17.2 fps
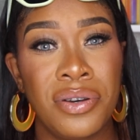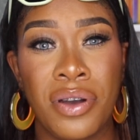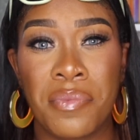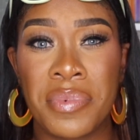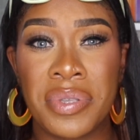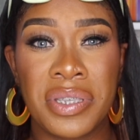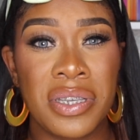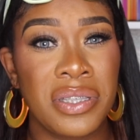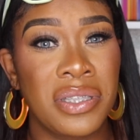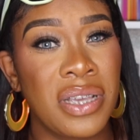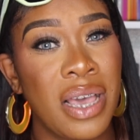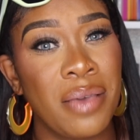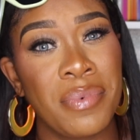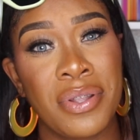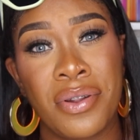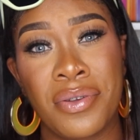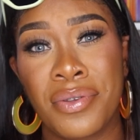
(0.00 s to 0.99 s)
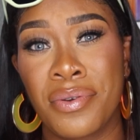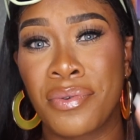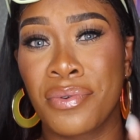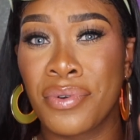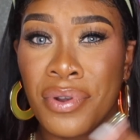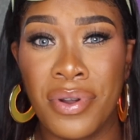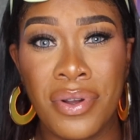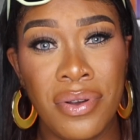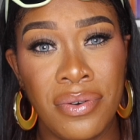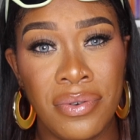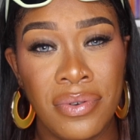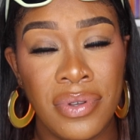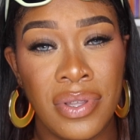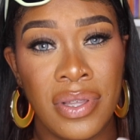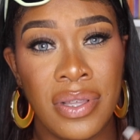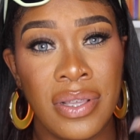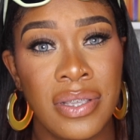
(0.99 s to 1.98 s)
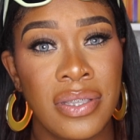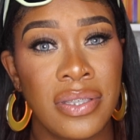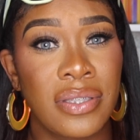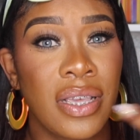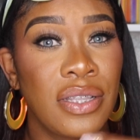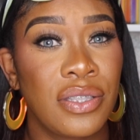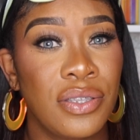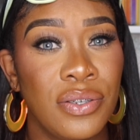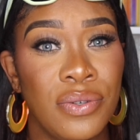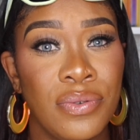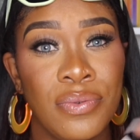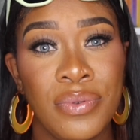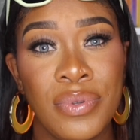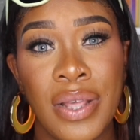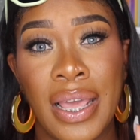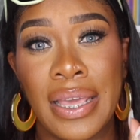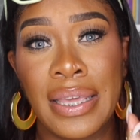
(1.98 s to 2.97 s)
on my skin type, and on your girl, stay tuned.